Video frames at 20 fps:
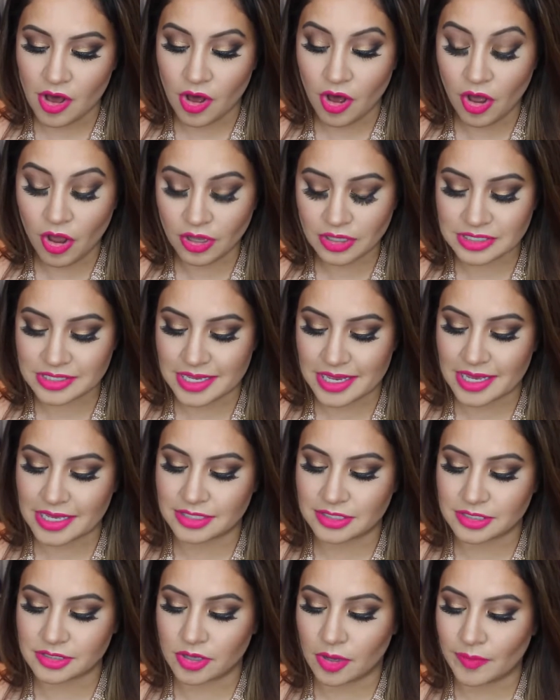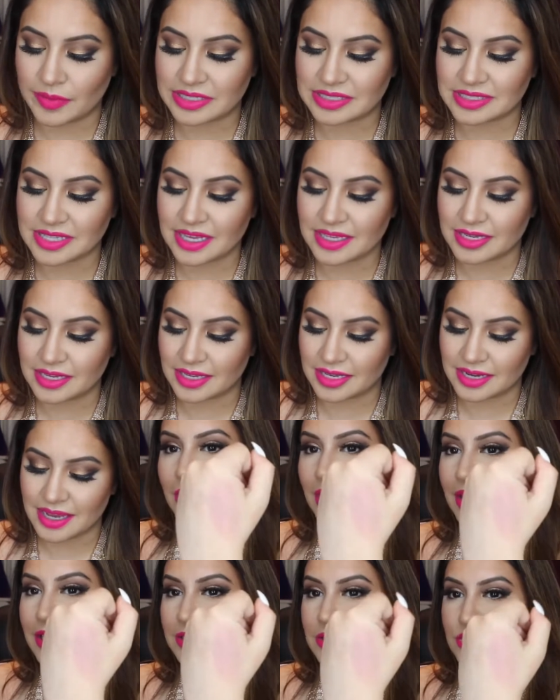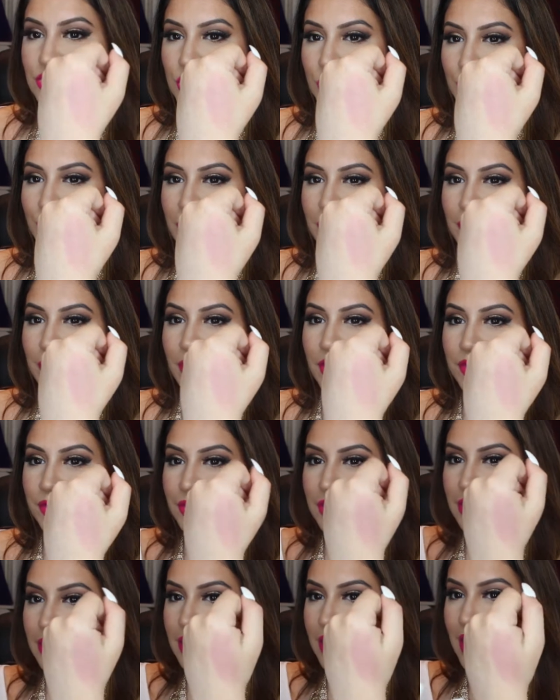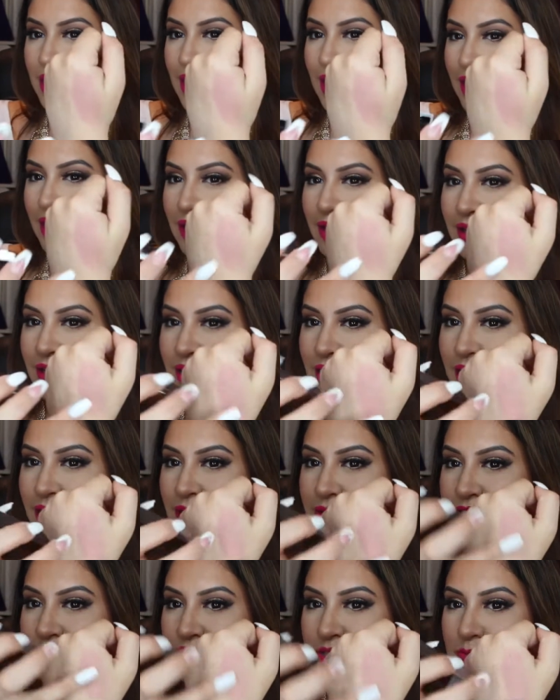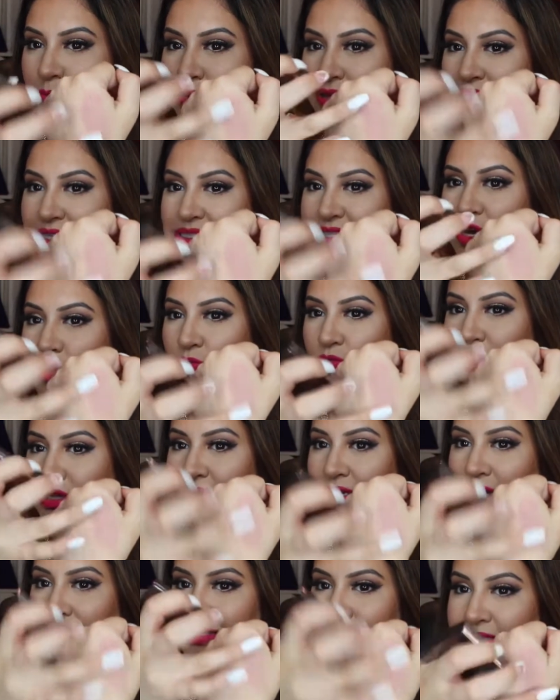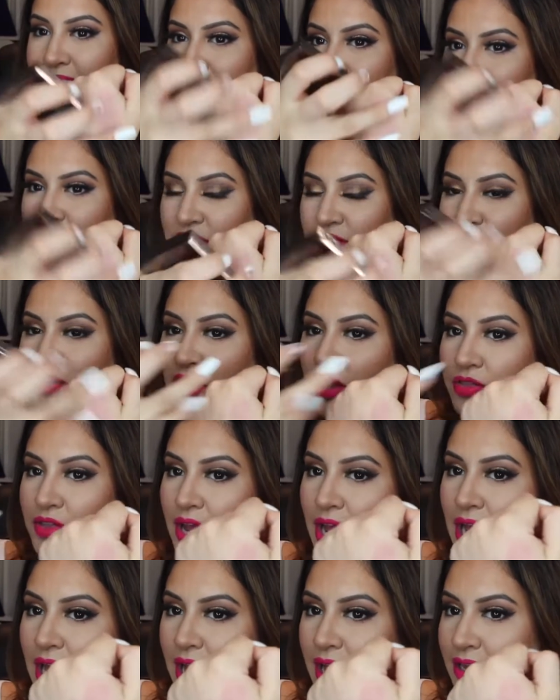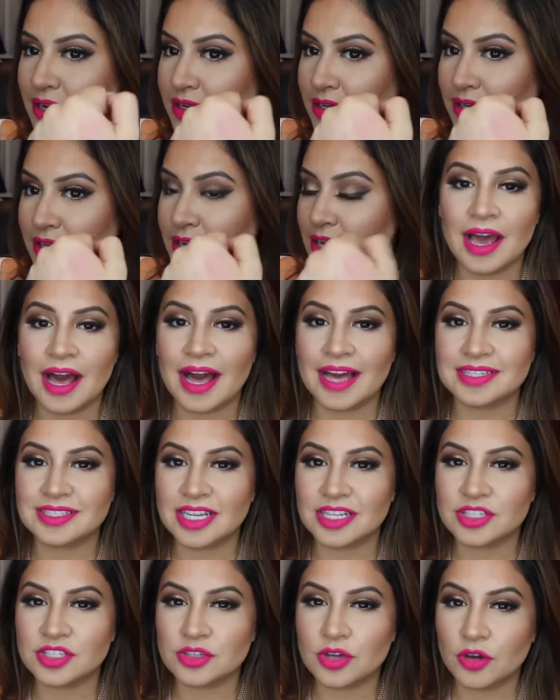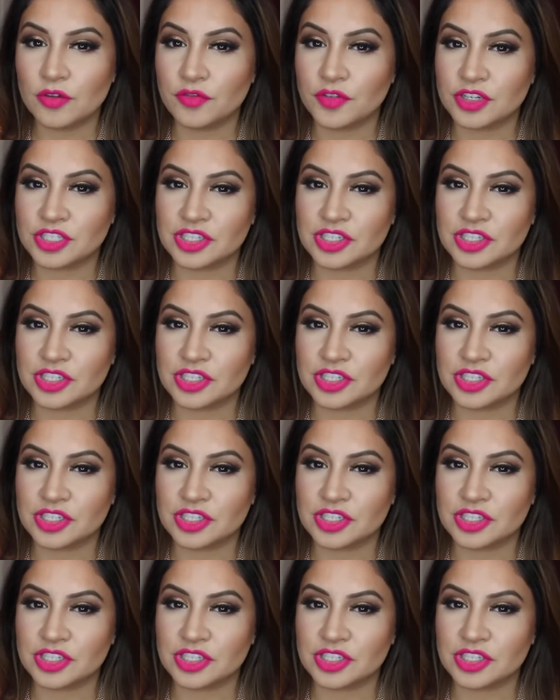all day. So I'm excited. It's super buttery and it just blends out really nicely even on the hand. I tend to go for